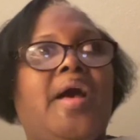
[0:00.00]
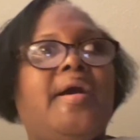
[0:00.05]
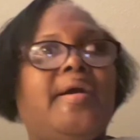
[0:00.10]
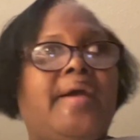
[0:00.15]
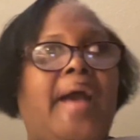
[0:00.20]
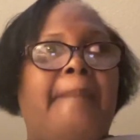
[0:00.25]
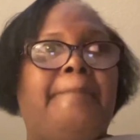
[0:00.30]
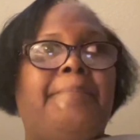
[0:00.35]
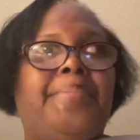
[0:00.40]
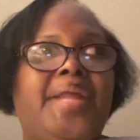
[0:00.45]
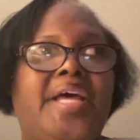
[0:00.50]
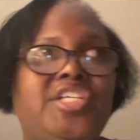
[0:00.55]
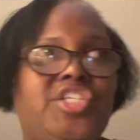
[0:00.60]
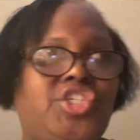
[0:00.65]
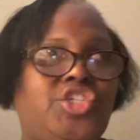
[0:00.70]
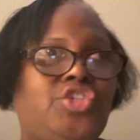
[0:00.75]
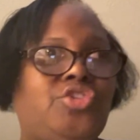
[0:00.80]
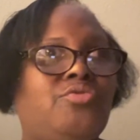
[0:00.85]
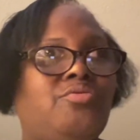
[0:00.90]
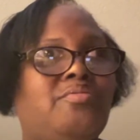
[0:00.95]
God
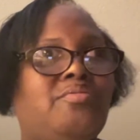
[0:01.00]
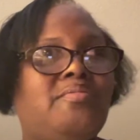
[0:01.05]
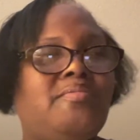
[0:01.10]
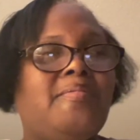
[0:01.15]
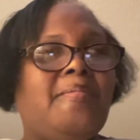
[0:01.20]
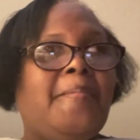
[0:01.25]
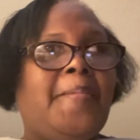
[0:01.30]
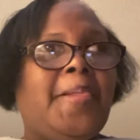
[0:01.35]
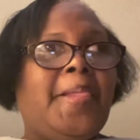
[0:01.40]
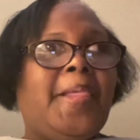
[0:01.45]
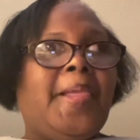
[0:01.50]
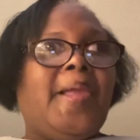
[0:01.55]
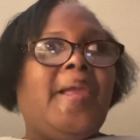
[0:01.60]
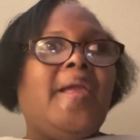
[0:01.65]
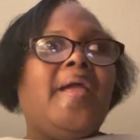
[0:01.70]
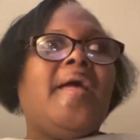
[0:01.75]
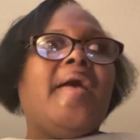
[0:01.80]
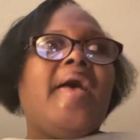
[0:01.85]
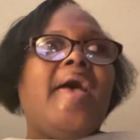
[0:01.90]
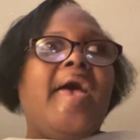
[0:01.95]
bless you.
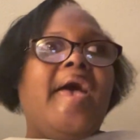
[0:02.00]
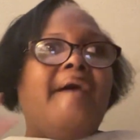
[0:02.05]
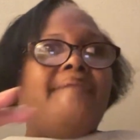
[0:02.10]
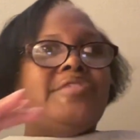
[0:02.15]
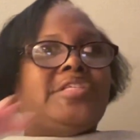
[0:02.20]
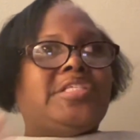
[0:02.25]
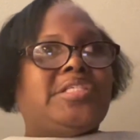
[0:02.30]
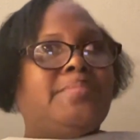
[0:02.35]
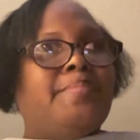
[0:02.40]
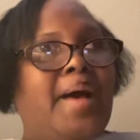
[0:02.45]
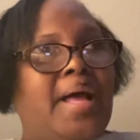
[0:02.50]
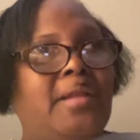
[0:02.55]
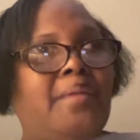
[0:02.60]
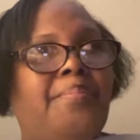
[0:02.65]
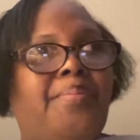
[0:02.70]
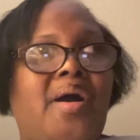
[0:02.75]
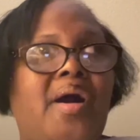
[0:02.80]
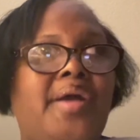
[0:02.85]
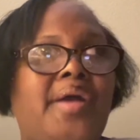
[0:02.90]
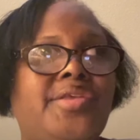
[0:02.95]
Have a smile
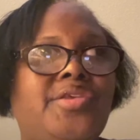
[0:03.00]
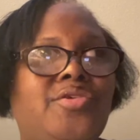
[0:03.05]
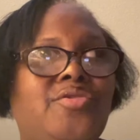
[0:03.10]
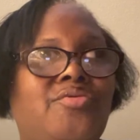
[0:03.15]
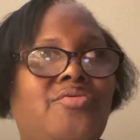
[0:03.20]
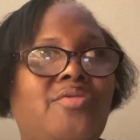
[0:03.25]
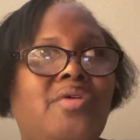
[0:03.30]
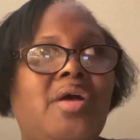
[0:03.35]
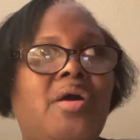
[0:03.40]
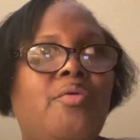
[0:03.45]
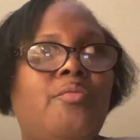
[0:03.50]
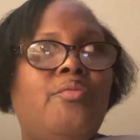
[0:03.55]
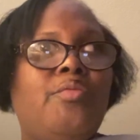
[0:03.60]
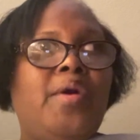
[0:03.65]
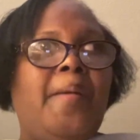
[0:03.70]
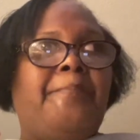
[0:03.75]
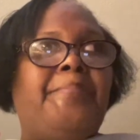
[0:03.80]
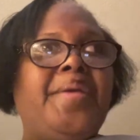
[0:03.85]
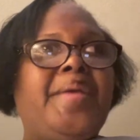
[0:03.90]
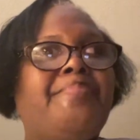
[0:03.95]
upon you.
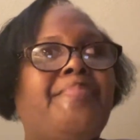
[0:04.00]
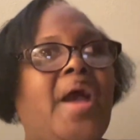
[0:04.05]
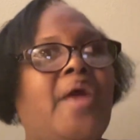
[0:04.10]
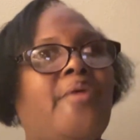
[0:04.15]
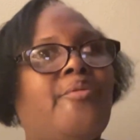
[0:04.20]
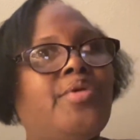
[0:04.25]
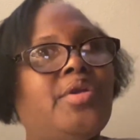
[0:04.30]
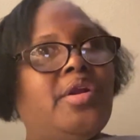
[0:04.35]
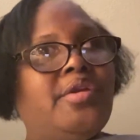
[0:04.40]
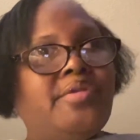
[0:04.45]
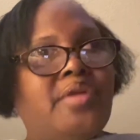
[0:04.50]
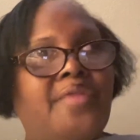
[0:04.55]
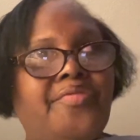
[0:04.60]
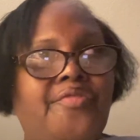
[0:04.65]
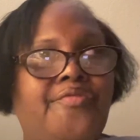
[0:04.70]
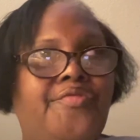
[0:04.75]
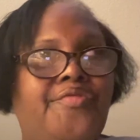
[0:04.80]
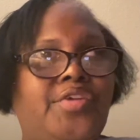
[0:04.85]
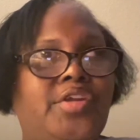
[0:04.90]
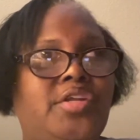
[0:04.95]
We'll be back with another
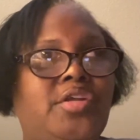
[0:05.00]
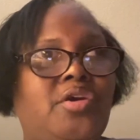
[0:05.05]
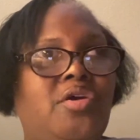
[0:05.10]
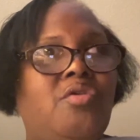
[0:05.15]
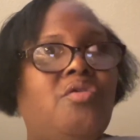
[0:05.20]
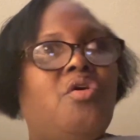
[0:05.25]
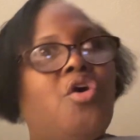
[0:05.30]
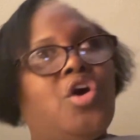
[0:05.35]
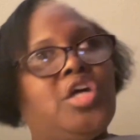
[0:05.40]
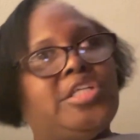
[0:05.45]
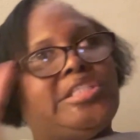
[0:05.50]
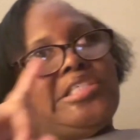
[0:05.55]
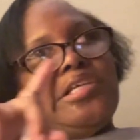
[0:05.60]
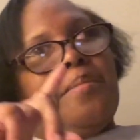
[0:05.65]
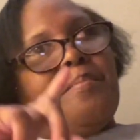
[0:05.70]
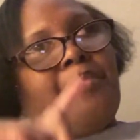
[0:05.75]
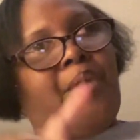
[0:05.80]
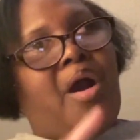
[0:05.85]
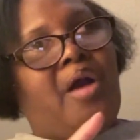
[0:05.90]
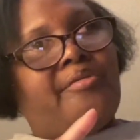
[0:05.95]
video on
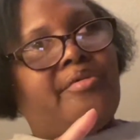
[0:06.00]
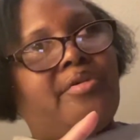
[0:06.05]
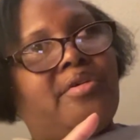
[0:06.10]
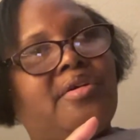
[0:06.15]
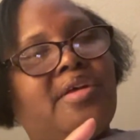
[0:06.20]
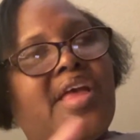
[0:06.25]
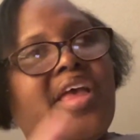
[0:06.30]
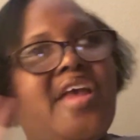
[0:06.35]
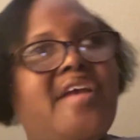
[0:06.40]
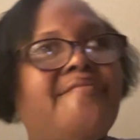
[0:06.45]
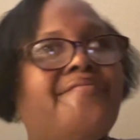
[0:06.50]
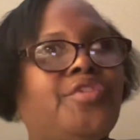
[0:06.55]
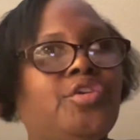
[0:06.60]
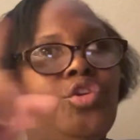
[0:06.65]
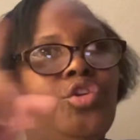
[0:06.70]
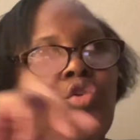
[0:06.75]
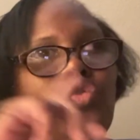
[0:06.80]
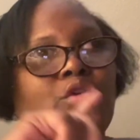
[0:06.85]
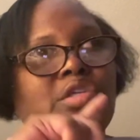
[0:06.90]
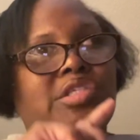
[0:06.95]
tomorrow, if the
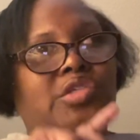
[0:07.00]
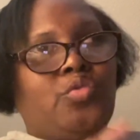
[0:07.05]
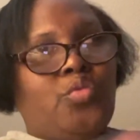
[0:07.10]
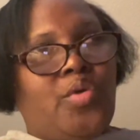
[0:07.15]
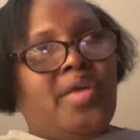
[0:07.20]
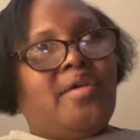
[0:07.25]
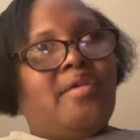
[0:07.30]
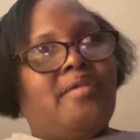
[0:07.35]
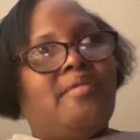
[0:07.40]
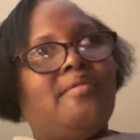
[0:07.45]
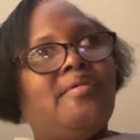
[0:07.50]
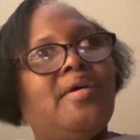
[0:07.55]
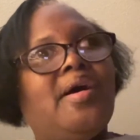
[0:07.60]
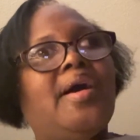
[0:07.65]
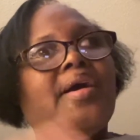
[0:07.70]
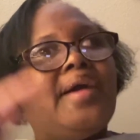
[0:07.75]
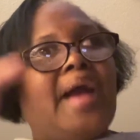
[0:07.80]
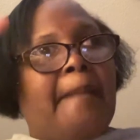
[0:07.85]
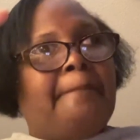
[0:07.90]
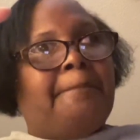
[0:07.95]
Lord's will.
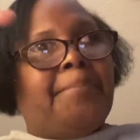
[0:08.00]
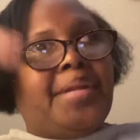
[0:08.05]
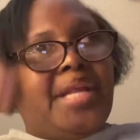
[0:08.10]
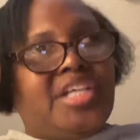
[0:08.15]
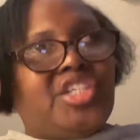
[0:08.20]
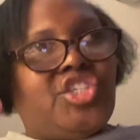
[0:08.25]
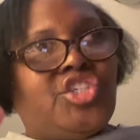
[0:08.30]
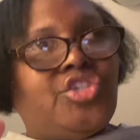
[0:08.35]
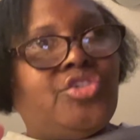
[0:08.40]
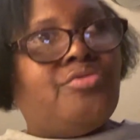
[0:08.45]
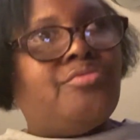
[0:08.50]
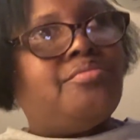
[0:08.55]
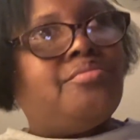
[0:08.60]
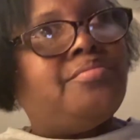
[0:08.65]
God bless you.